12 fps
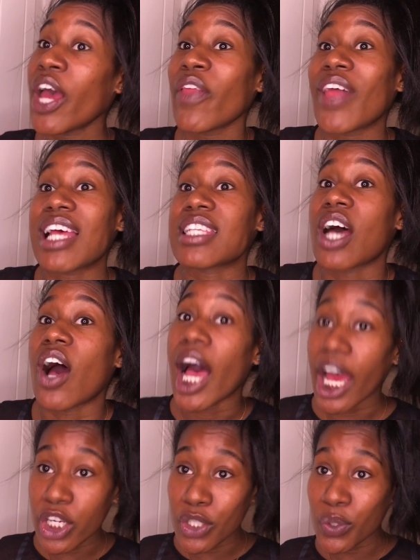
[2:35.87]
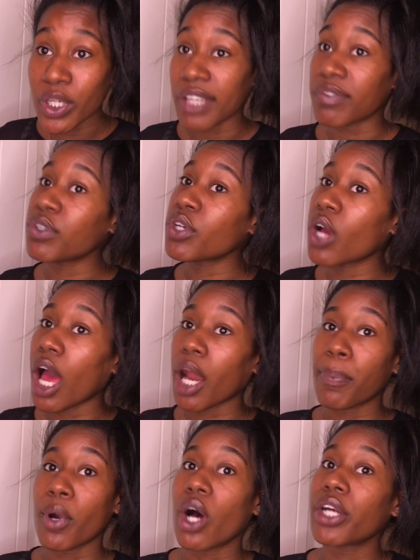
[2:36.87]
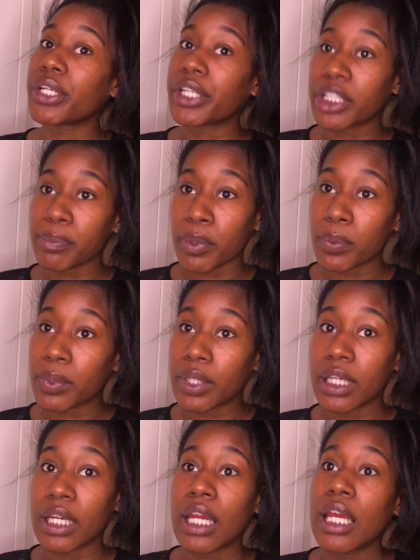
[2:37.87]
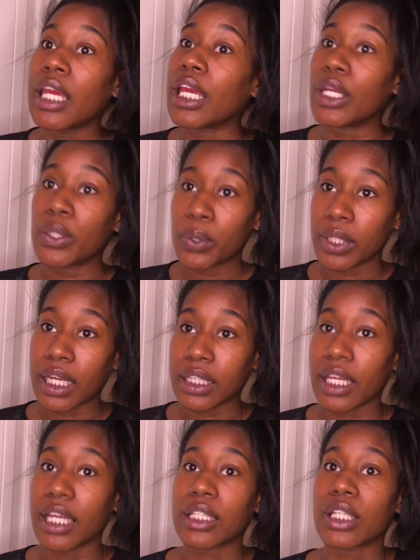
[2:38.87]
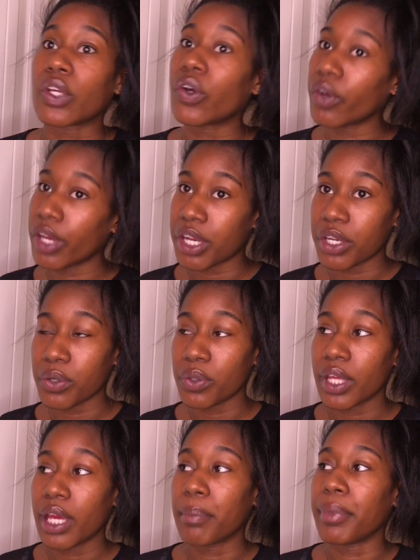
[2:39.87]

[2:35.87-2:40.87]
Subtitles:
That's how I do it. If you know how to put all your hair up in one and do it like that, then go ahead and do that.